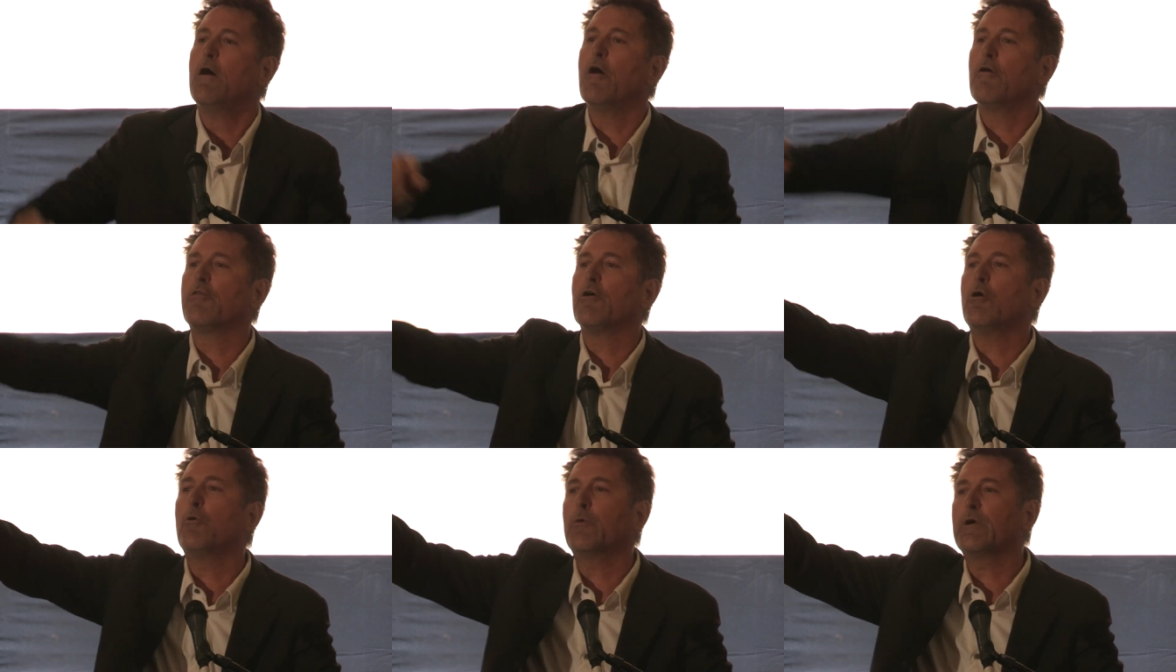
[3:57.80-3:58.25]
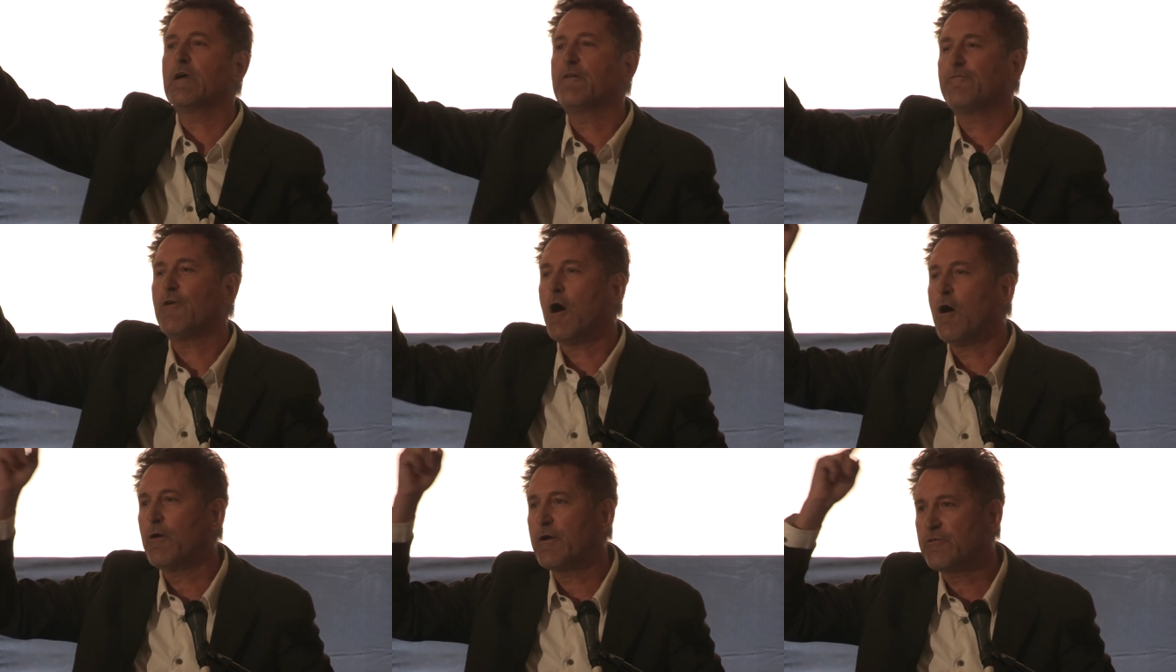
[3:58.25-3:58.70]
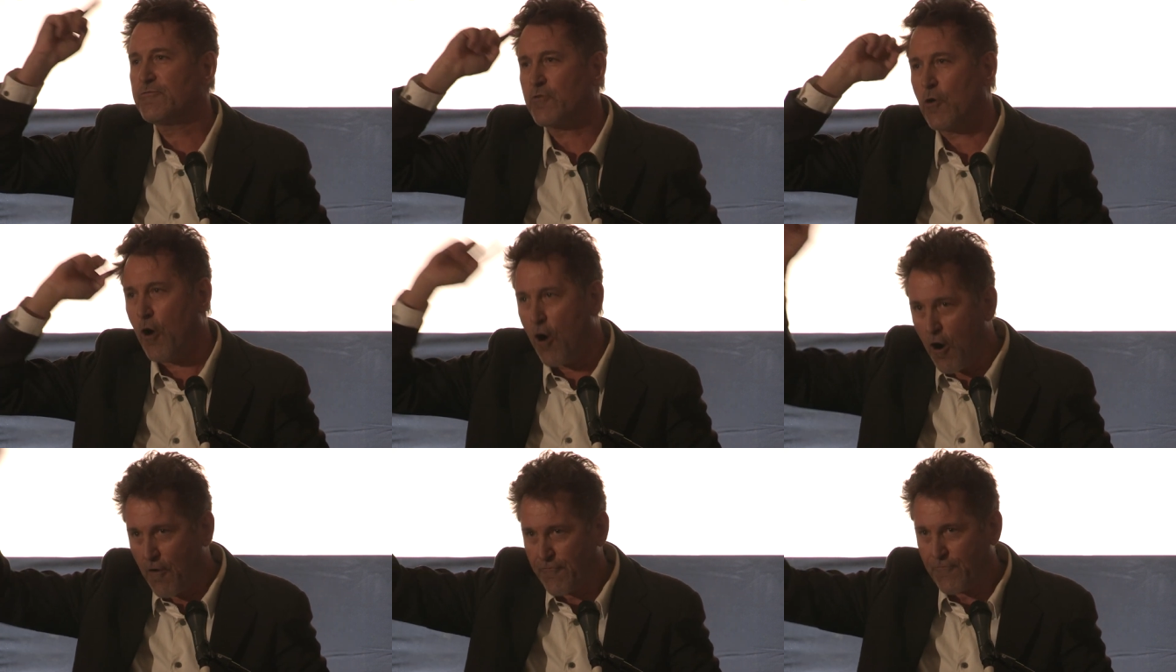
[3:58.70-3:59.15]
although we have always
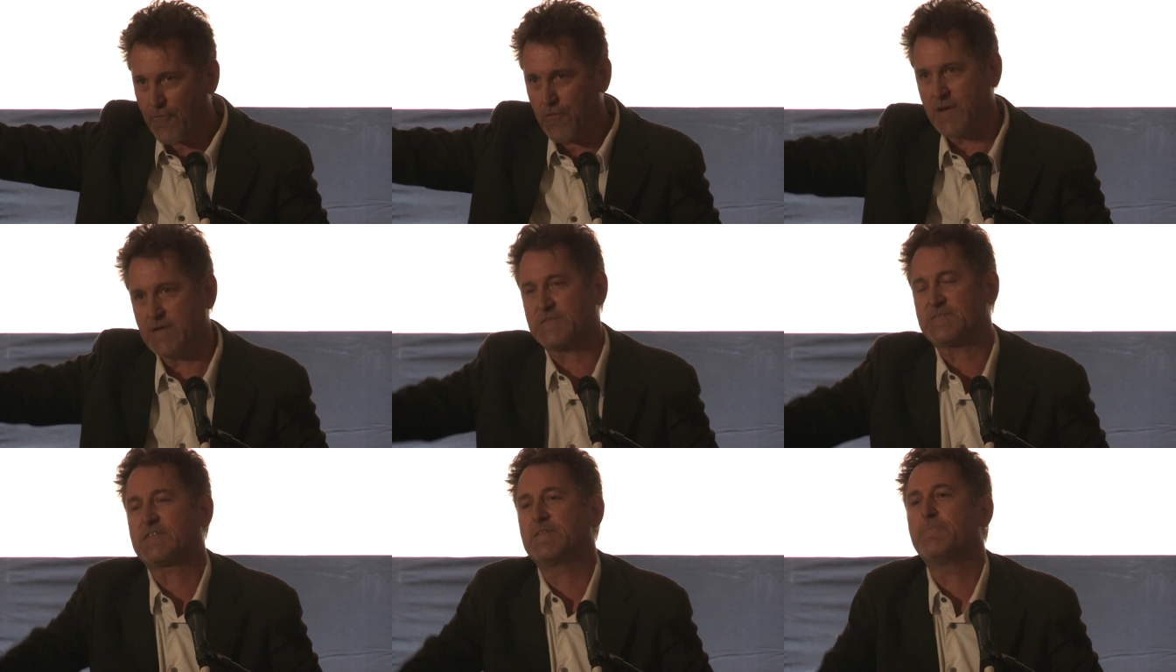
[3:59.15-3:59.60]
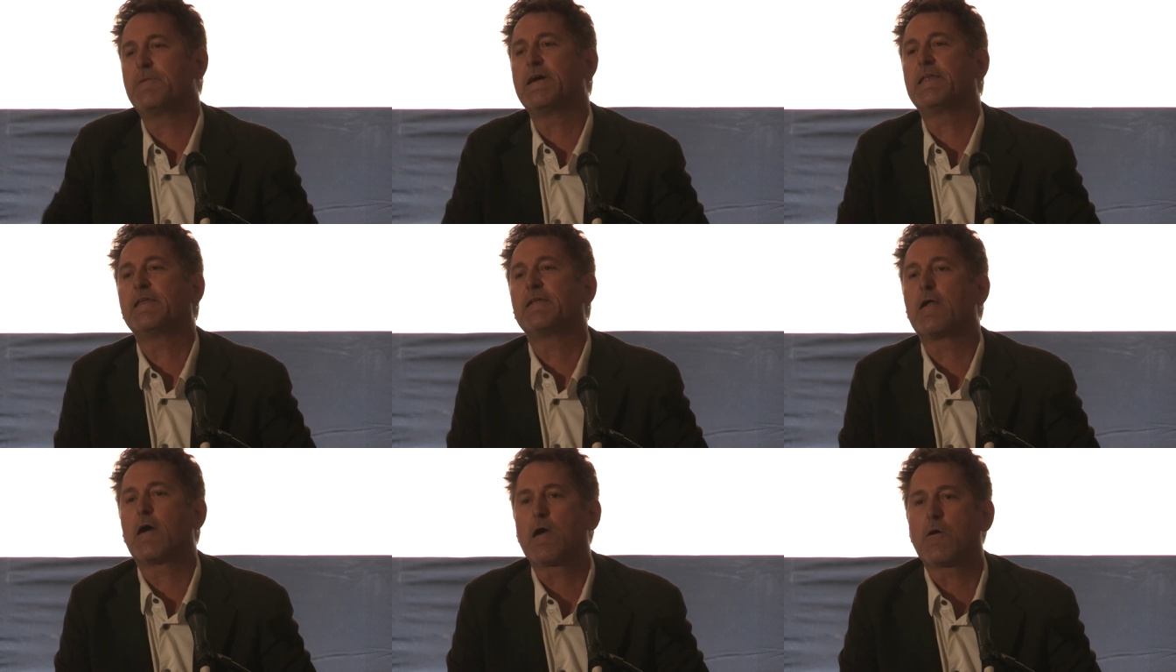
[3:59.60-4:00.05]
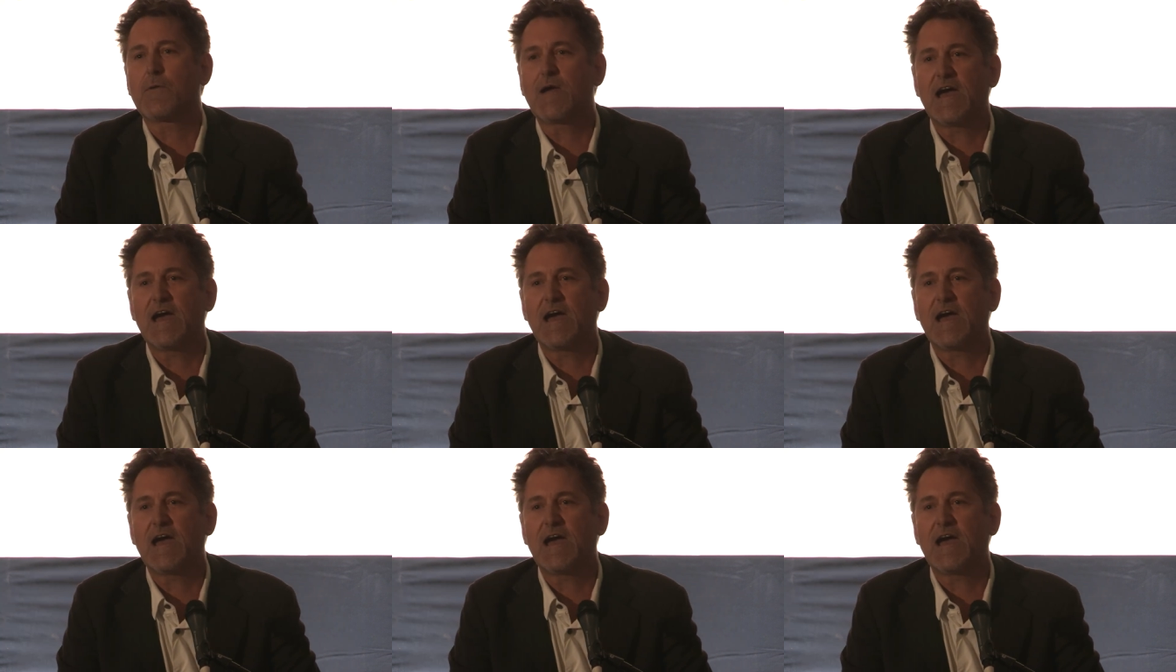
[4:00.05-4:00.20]
overestimated our